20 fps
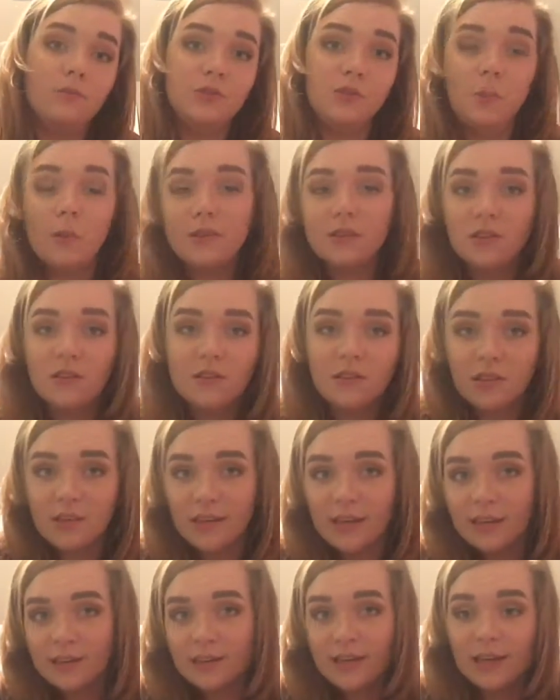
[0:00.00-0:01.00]
do this and this and
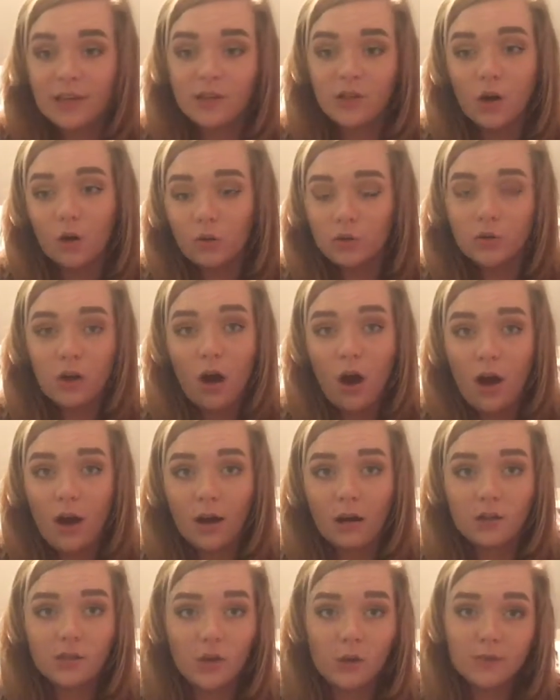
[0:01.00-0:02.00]
this, like don't
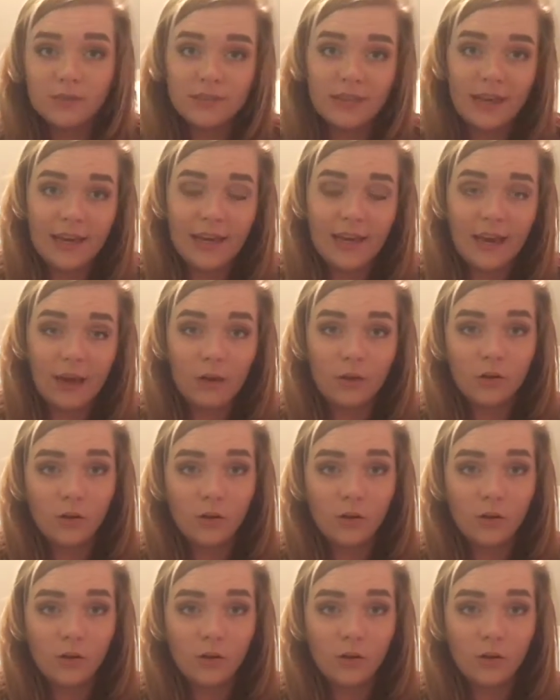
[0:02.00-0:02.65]
talk, don't sing,